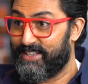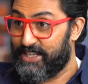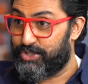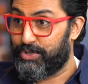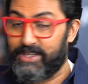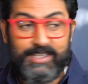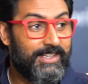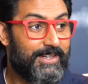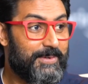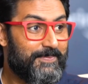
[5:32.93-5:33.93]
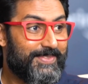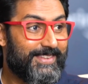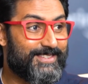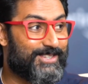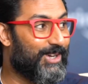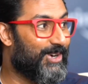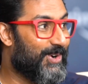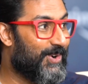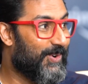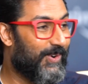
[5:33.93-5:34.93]
Literally.
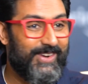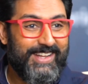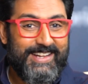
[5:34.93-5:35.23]
So,